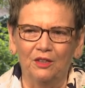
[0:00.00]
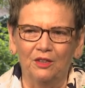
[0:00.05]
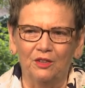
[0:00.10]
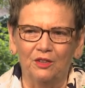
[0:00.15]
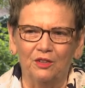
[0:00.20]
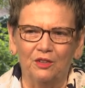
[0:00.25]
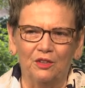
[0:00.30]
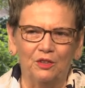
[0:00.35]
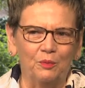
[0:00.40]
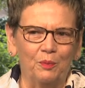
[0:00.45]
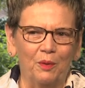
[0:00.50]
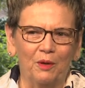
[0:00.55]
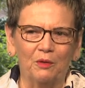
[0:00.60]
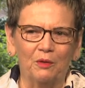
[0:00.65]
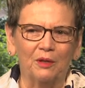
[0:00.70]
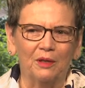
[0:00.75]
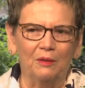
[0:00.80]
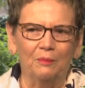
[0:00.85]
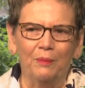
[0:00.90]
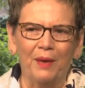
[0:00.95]
She's
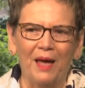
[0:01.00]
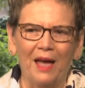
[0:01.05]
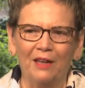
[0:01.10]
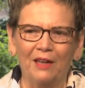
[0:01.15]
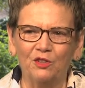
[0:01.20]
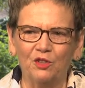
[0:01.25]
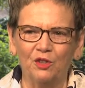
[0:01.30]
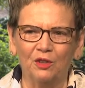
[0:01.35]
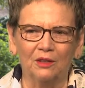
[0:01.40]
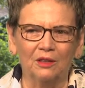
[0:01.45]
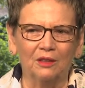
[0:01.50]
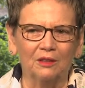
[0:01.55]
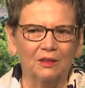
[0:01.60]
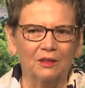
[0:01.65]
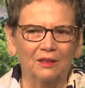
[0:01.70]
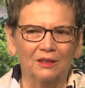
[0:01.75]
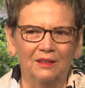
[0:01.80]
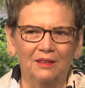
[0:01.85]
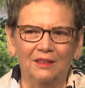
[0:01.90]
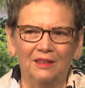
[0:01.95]
both
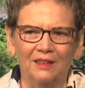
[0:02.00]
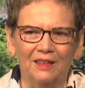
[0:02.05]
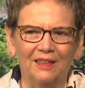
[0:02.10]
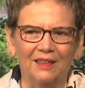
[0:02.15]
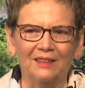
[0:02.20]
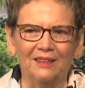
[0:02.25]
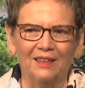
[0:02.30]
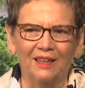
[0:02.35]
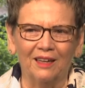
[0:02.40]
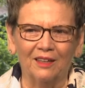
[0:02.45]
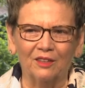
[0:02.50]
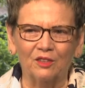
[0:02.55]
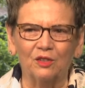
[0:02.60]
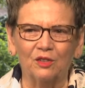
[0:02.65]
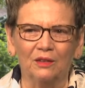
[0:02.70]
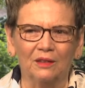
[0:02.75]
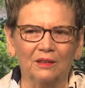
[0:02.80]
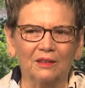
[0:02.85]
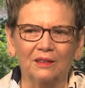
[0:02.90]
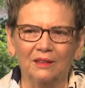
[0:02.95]
compassionate and
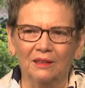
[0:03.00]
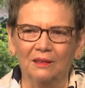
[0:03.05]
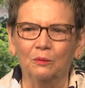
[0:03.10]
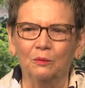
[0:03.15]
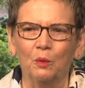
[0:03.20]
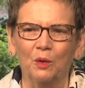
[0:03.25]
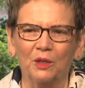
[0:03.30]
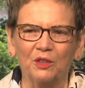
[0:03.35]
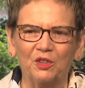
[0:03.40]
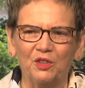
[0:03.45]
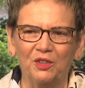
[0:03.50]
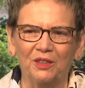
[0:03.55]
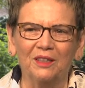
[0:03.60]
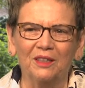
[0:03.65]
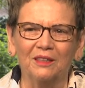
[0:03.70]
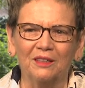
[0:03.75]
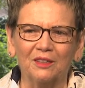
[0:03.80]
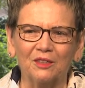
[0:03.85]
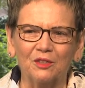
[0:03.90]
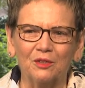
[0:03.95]
excellent in what she
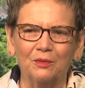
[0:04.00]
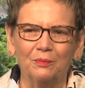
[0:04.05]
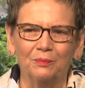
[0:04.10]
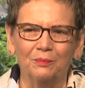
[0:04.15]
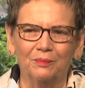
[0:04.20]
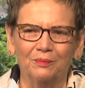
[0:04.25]
does.